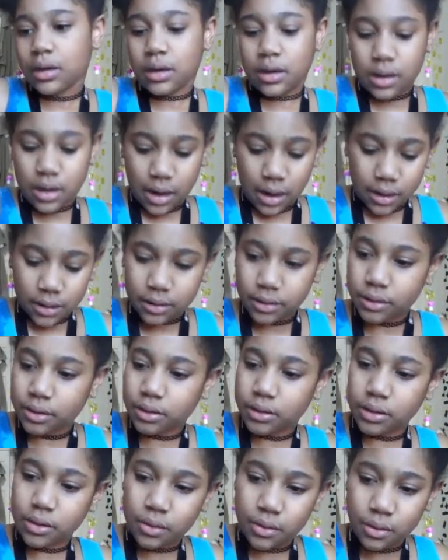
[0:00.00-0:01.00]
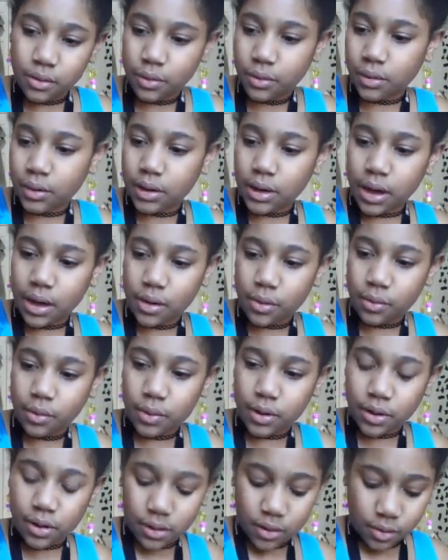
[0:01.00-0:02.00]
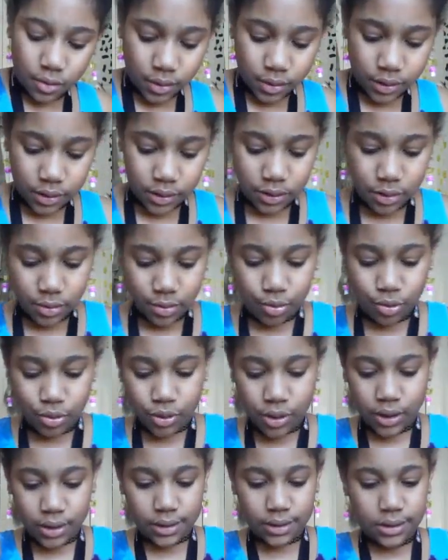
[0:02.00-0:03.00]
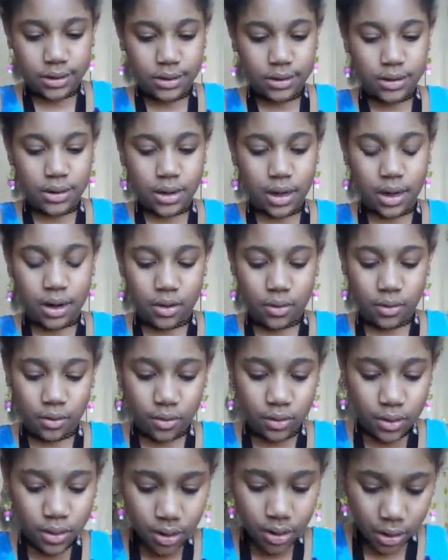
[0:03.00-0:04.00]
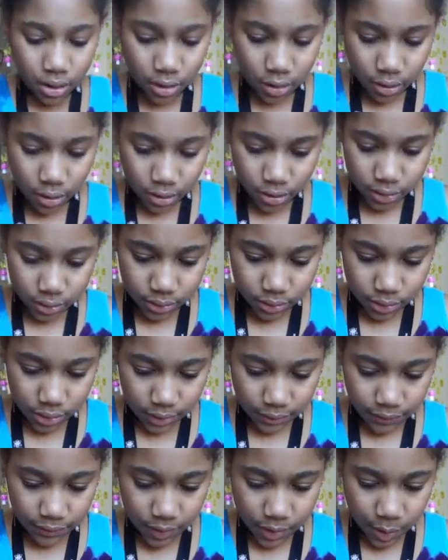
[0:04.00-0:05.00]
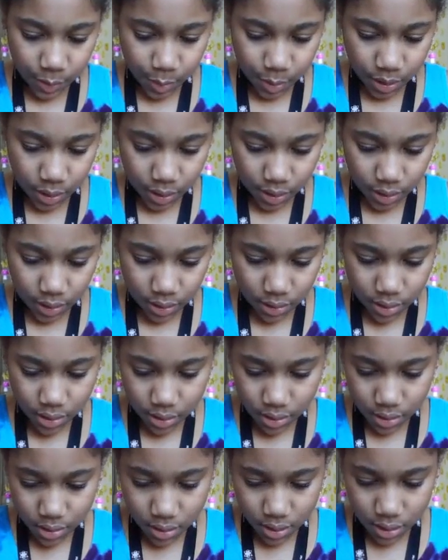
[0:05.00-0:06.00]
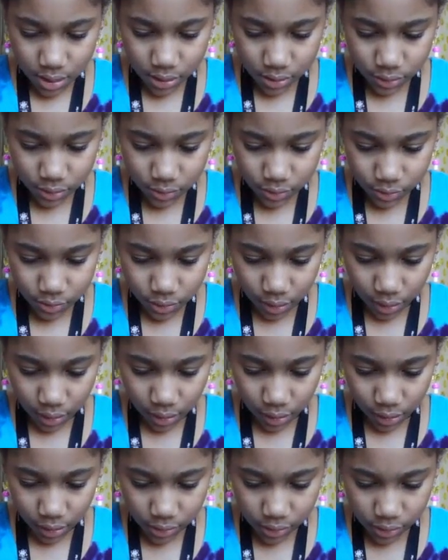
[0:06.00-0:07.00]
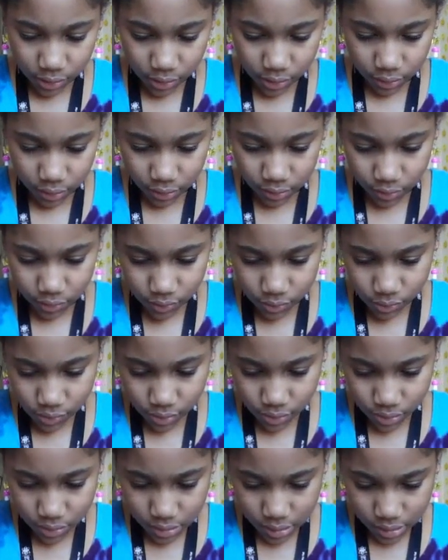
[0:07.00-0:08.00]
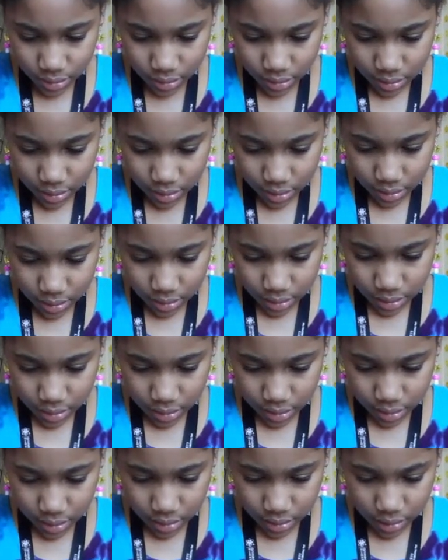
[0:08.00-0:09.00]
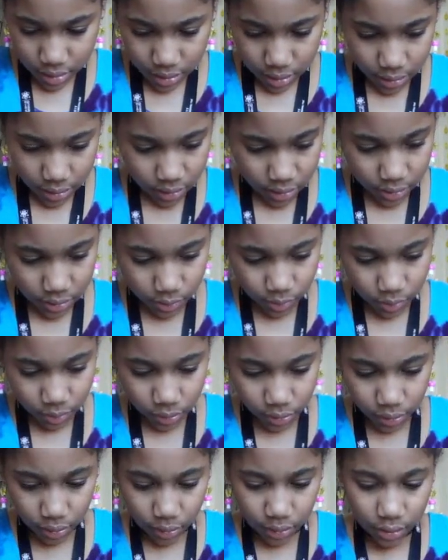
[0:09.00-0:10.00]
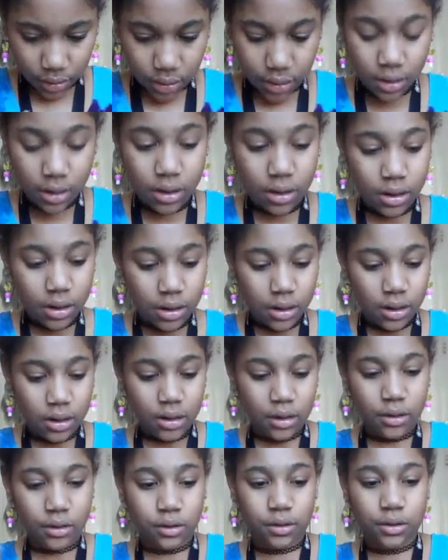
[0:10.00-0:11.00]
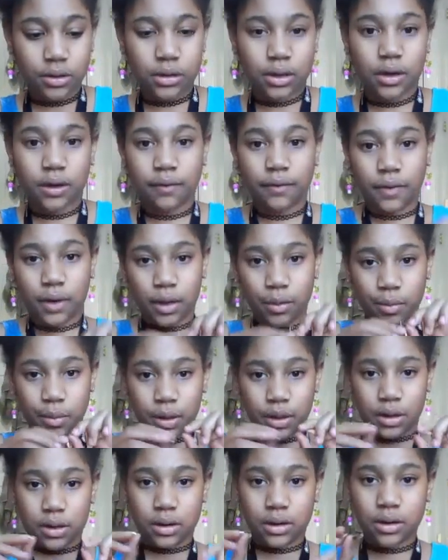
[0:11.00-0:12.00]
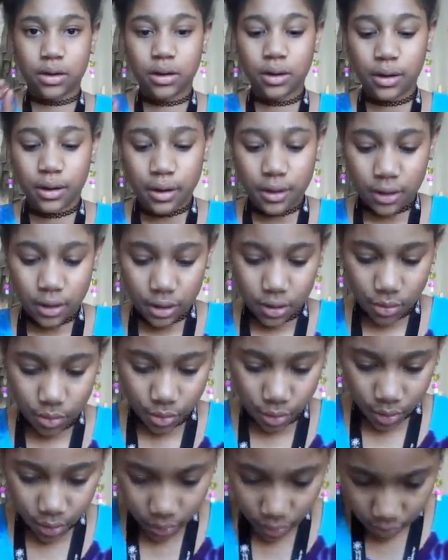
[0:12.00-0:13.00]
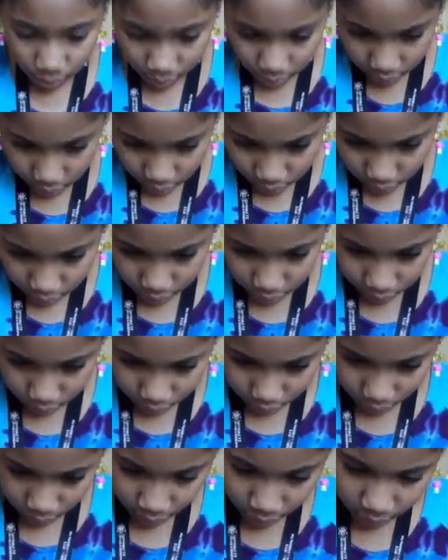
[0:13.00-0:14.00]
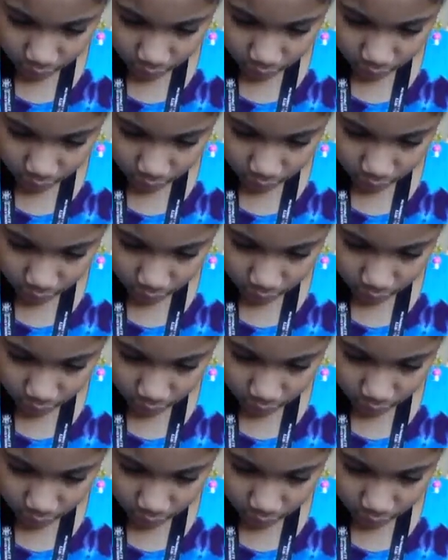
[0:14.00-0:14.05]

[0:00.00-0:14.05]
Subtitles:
yeah, so now we are going to press down our safety pin into the hot glue. And then with our other safety pin, you are going to